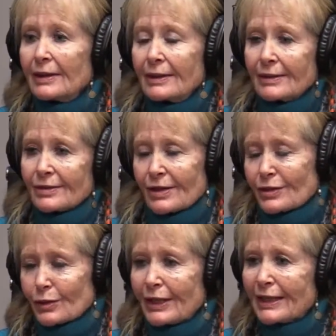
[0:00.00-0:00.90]
So it's
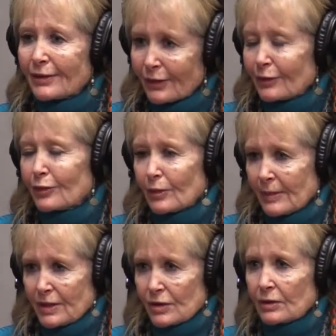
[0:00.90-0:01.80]
already 3 or 4
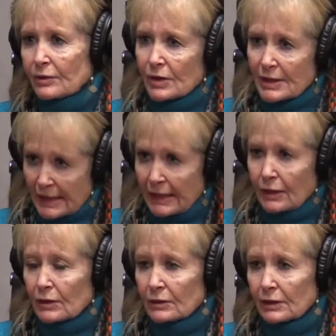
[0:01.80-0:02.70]
months old, so it's getting
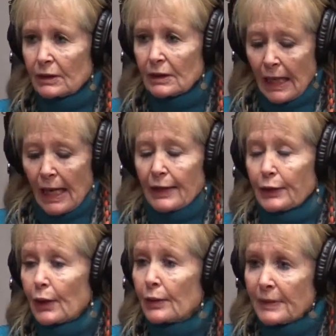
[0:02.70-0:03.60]
older. I
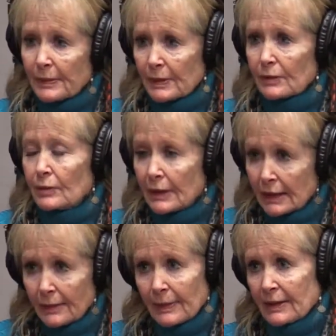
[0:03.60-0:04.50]
know people are
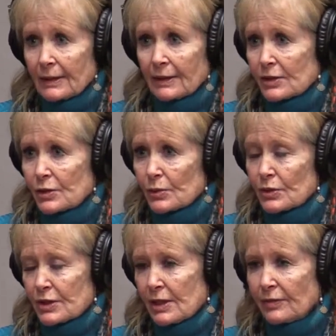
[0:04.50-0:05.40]
really battling to source
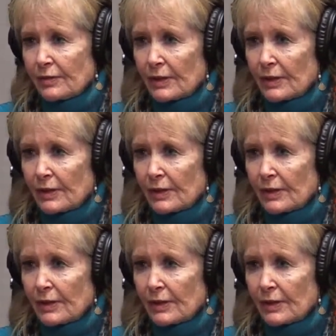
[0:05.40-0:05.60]
teff.